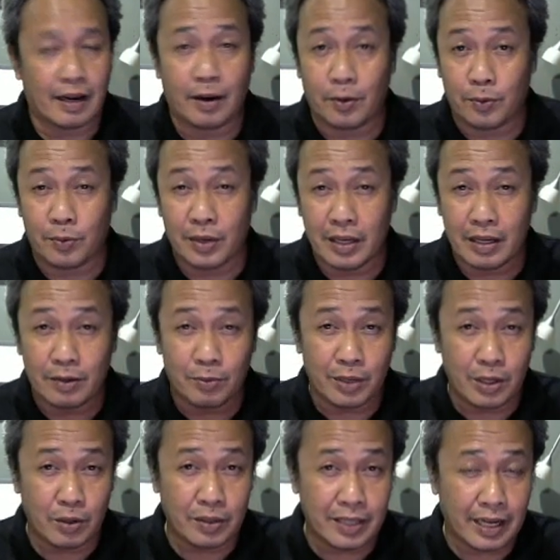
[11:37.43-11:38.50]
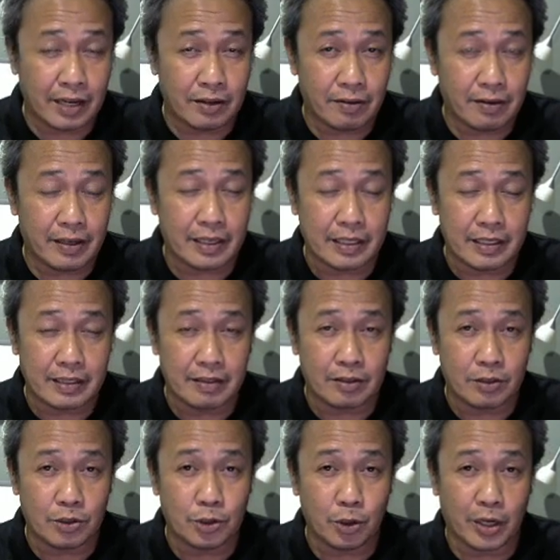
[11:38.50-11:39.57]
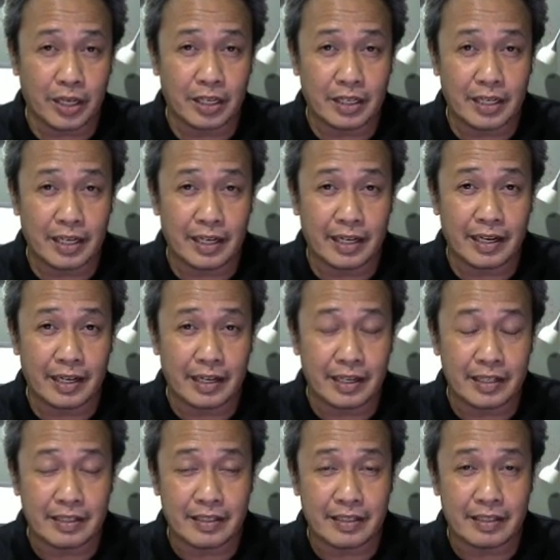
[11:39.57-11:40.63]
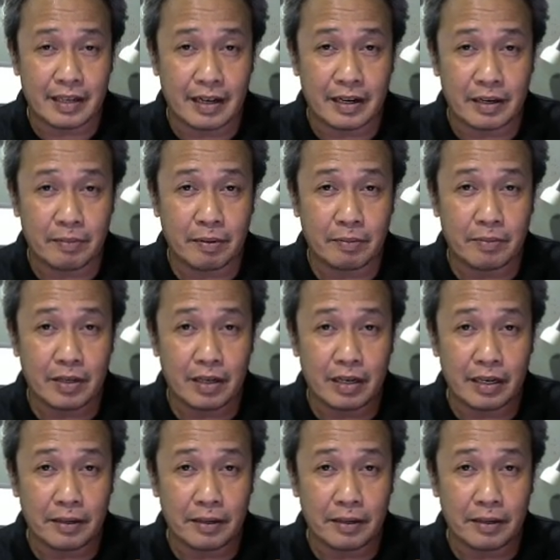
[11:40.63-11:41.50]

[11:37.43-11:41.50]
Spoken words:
We know that already. Joining DNA is, remember,